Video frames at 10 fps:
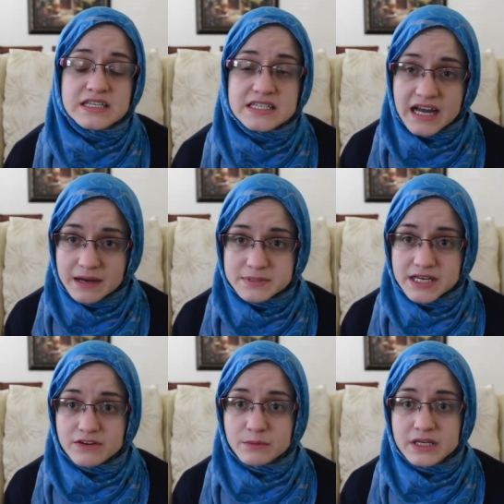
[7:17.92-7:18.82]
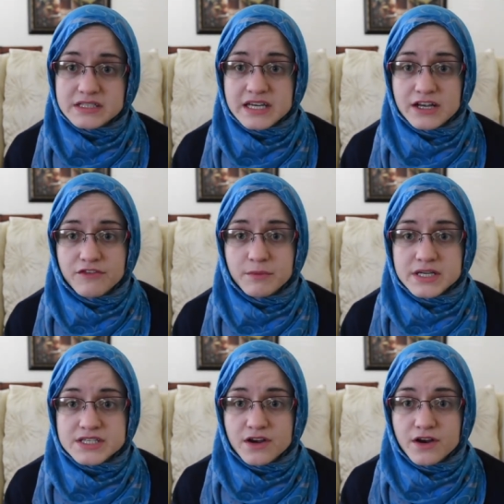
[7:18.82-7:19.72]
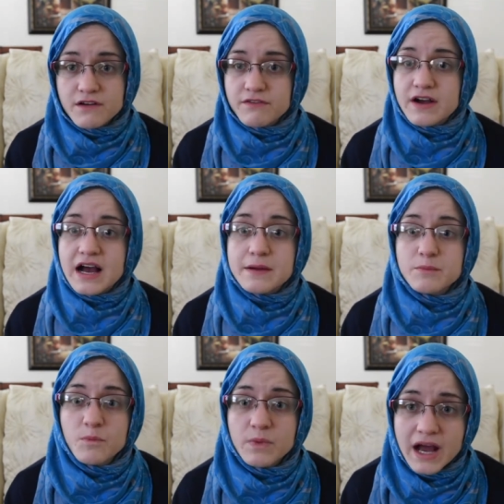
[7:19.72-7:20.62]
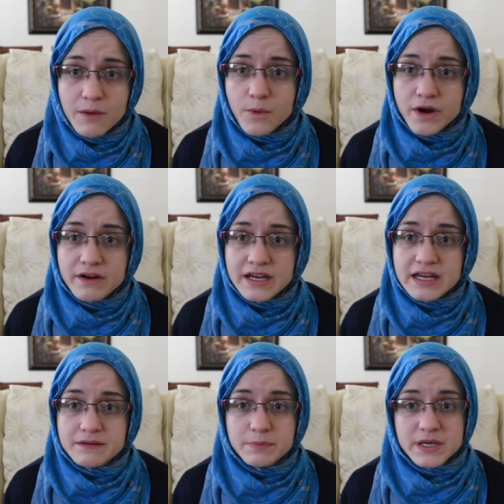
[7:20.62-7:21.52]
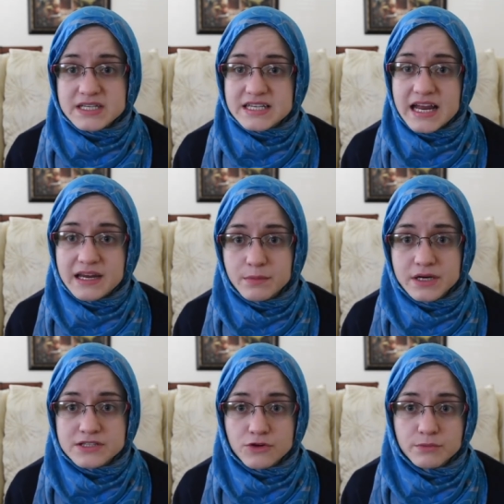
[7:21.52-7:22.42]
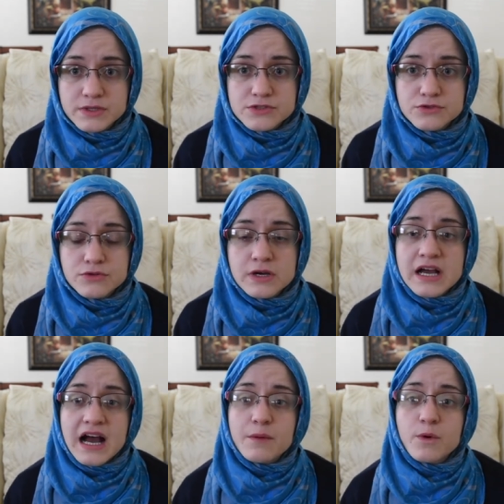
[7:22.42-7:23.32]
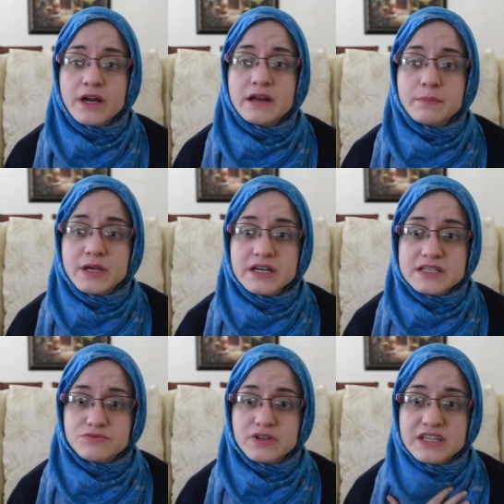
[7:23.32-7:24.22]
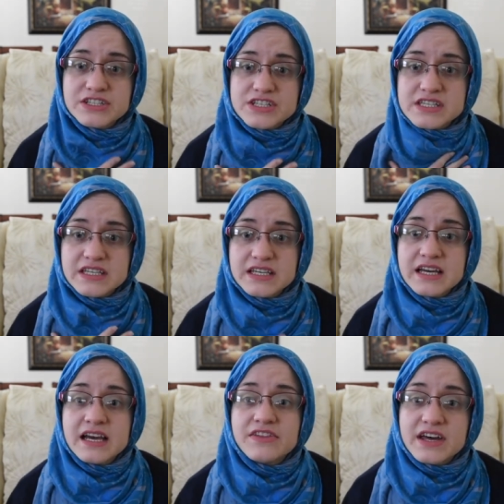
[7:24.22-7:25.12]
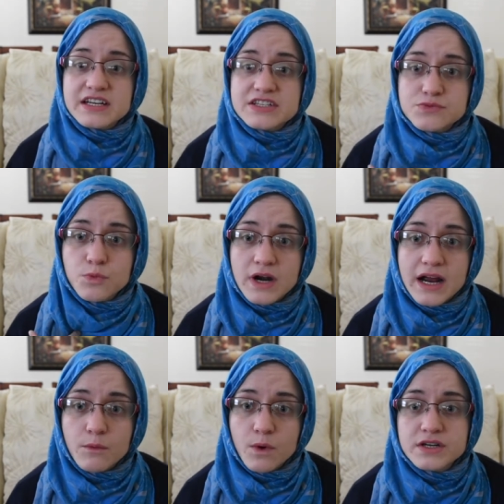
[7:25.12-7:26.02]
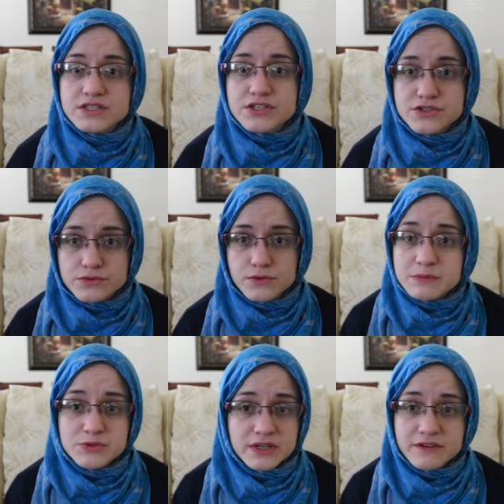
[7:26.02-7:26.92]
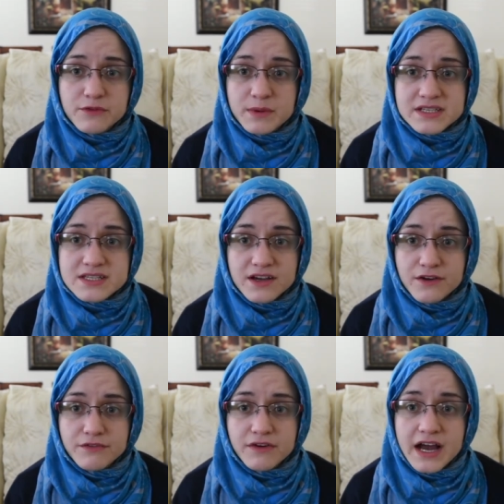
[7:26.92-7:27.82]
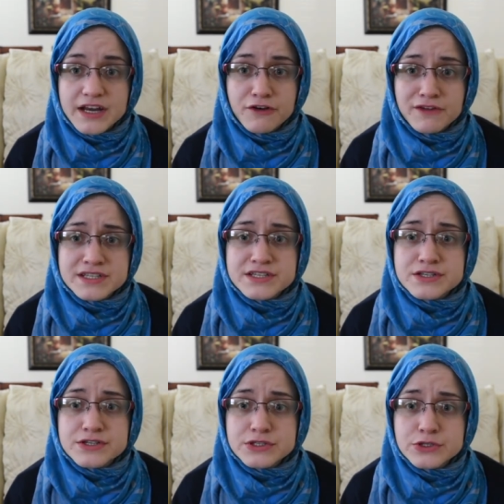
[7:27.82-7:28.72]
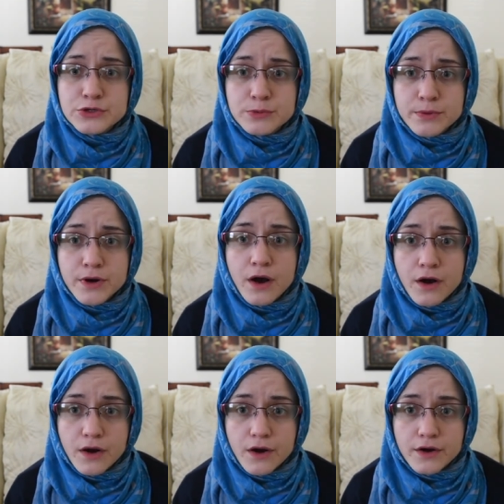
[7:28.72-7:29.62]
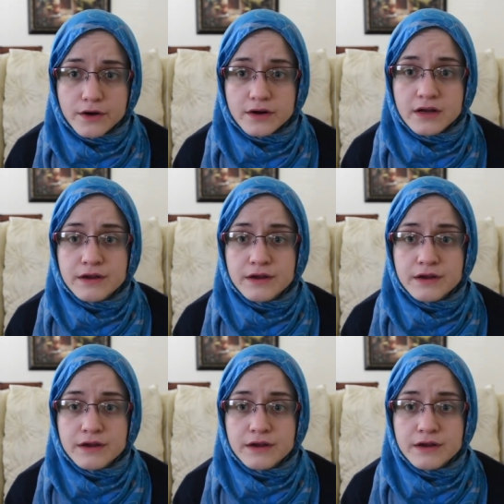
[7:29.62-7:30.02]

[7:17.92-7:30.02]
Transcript: Stop telling me to take off my scarf. I'm not wearing it because anybody told me to. I'm wearing it because religiously that is what I want to do. I'm doing it for myself. I know that's super hard